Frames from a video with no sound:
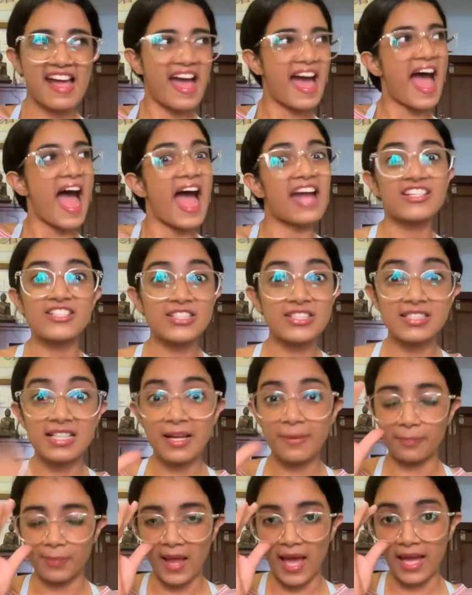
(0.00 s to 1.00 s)
I just
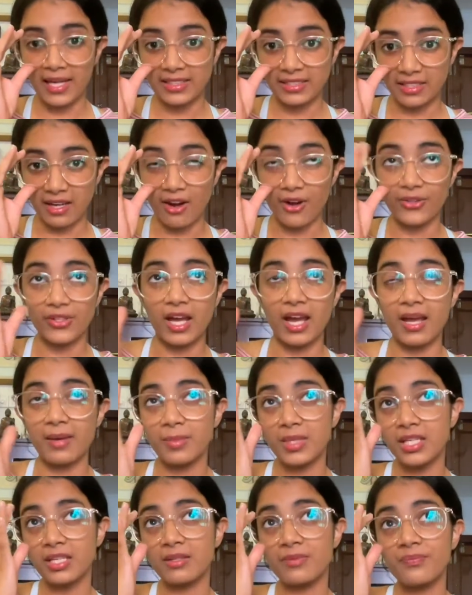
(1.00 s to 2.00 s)
like blacked out. I
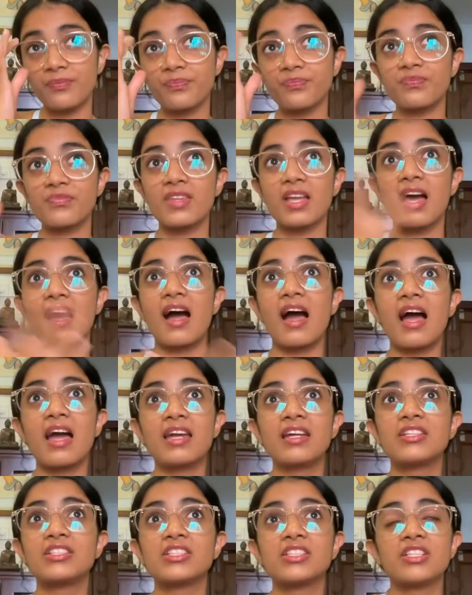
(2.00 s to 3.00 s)
mean,
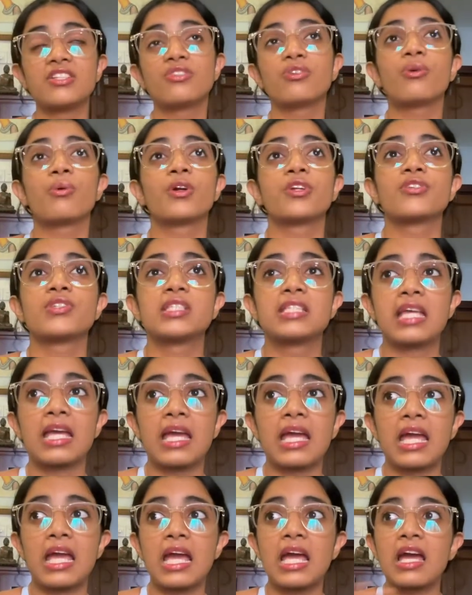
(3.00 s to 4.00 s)
I didn't know what to
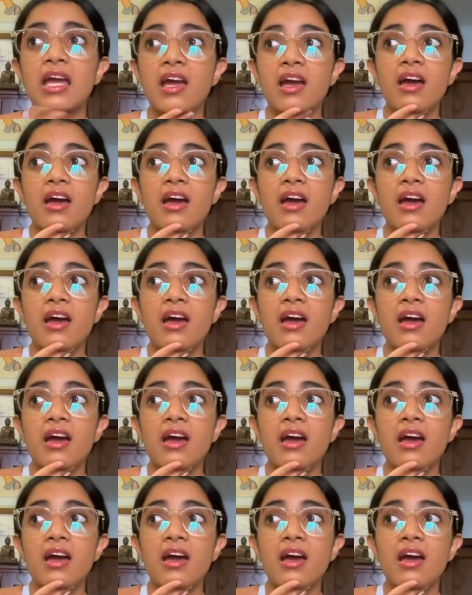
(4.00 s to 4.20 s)
say.